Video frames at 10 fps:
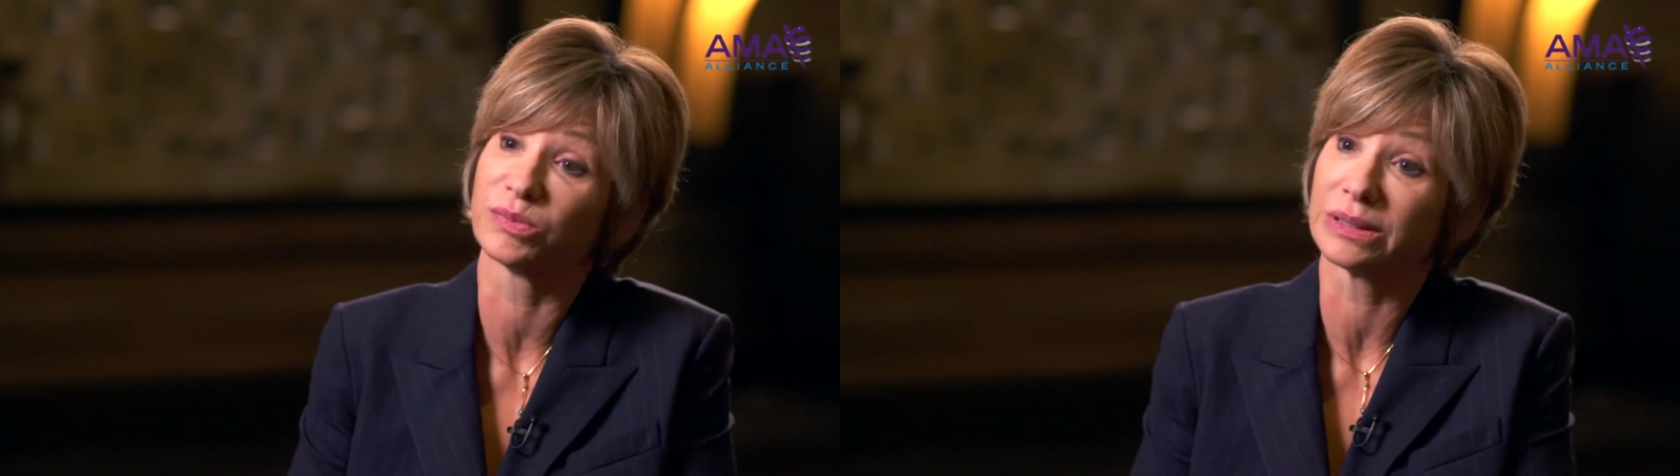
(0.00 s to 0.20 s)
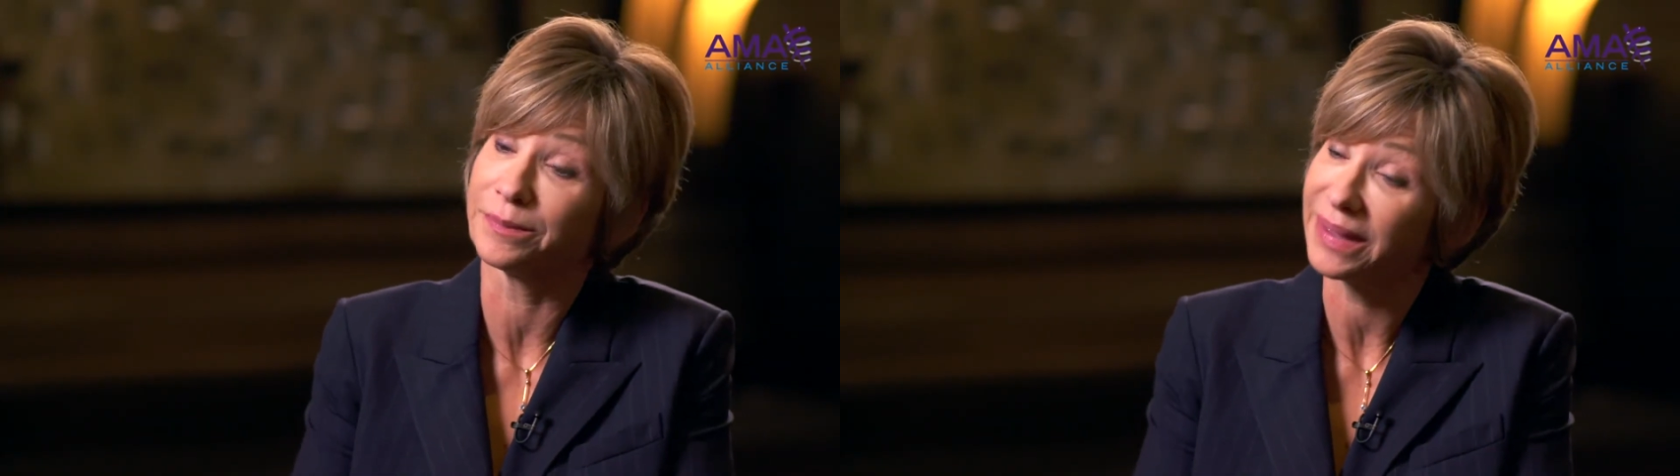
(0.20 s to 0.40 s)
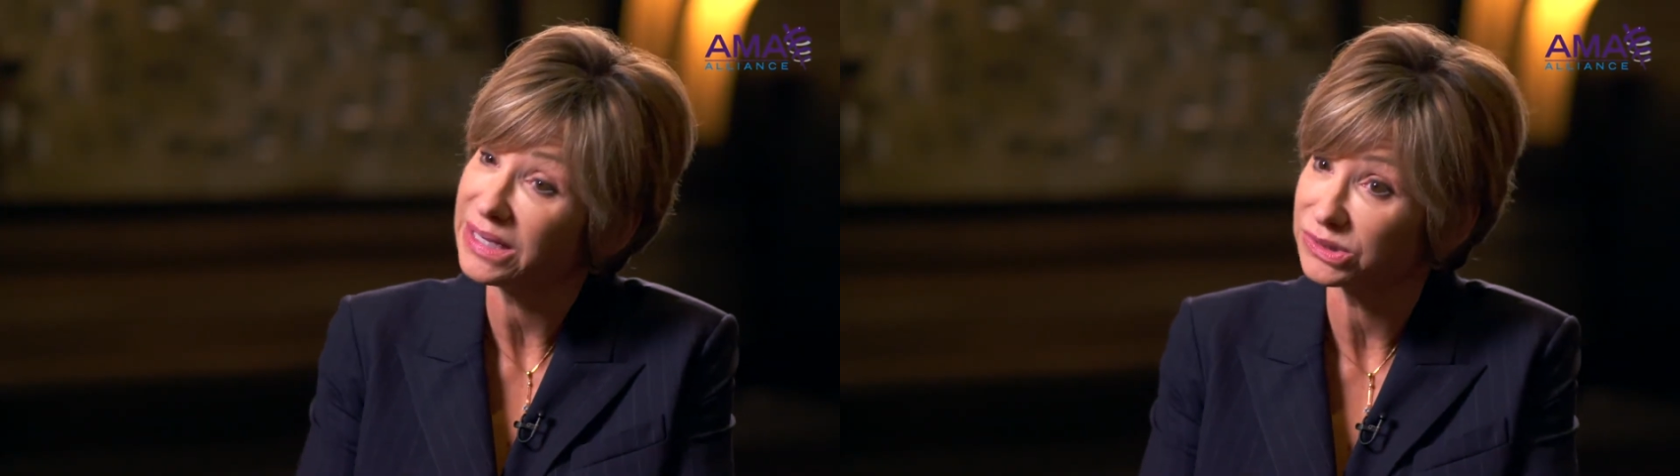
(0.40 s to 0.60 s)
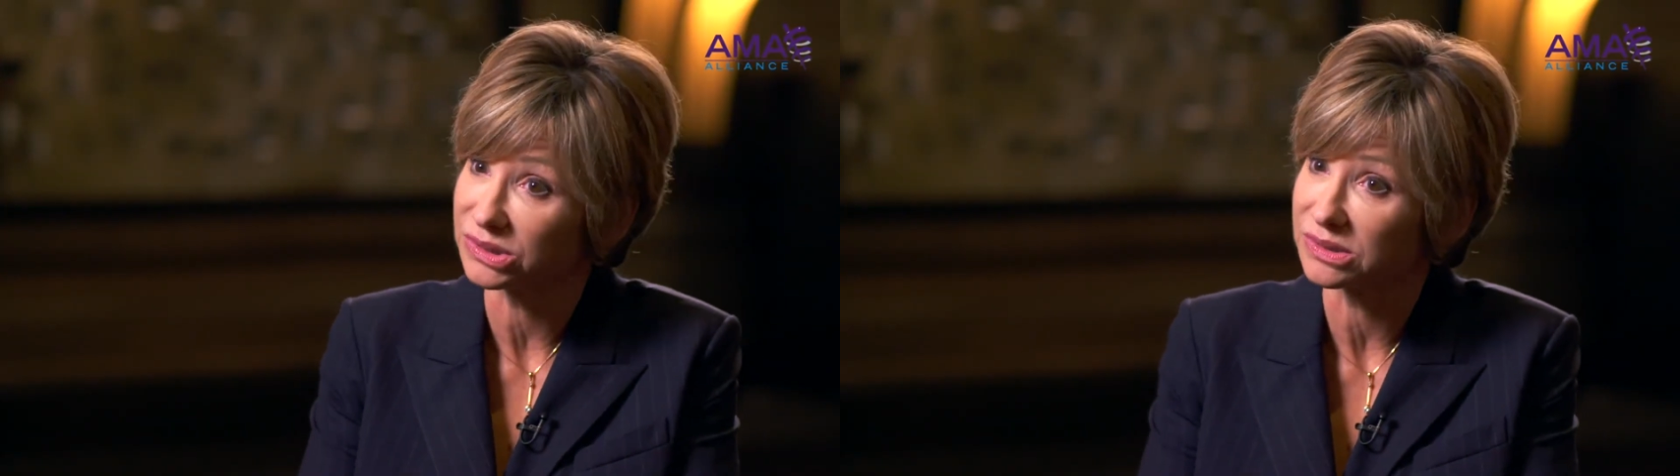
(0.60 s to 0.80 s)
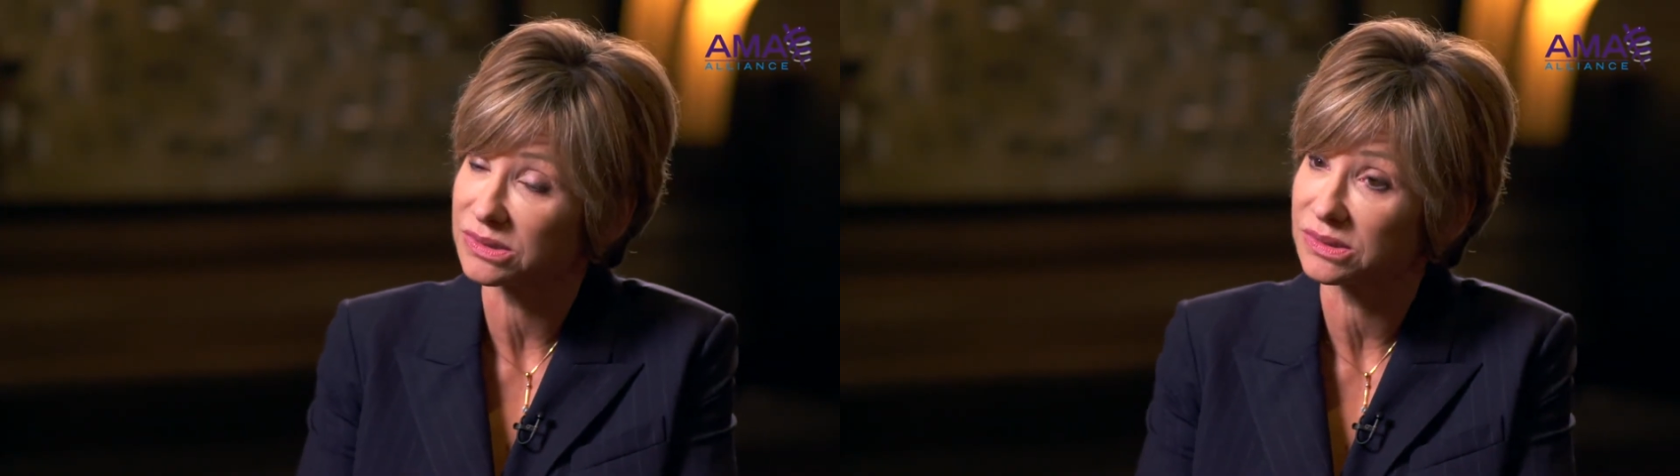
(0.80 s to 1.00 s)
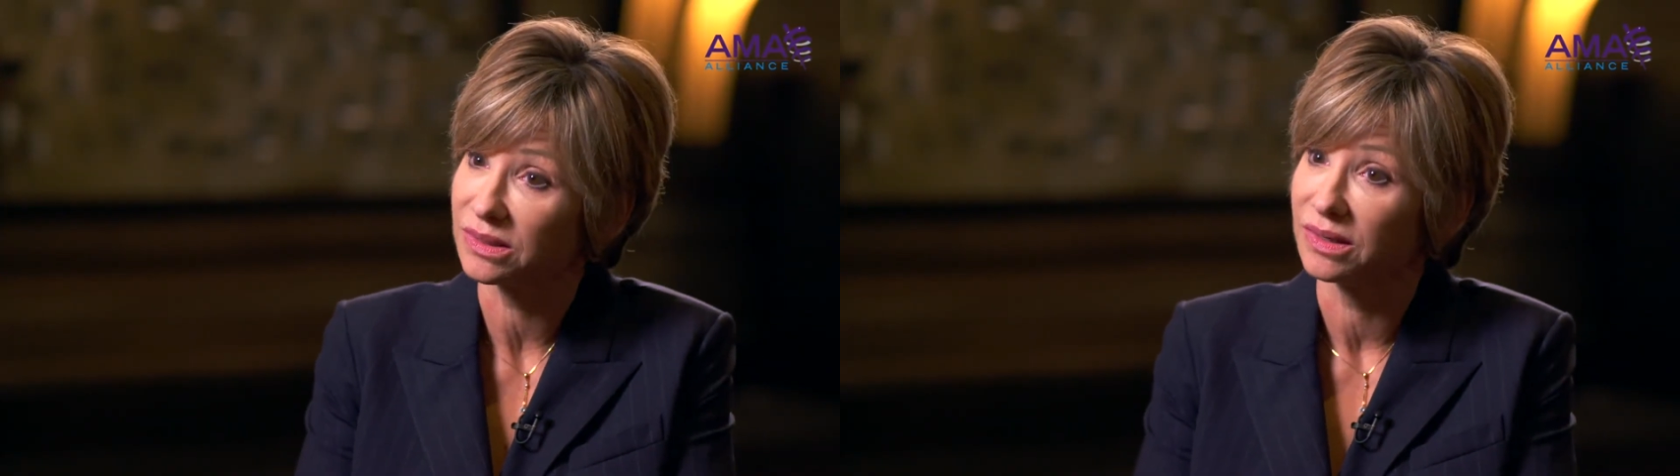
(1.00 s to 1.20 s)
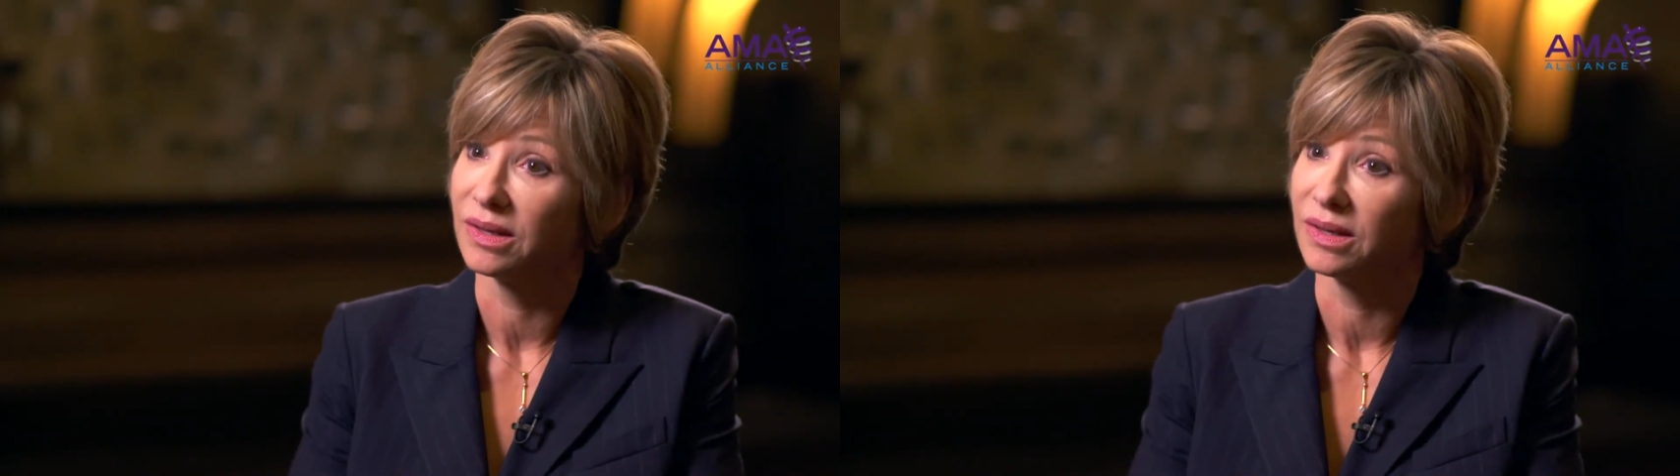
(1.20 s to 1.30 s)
with the patients,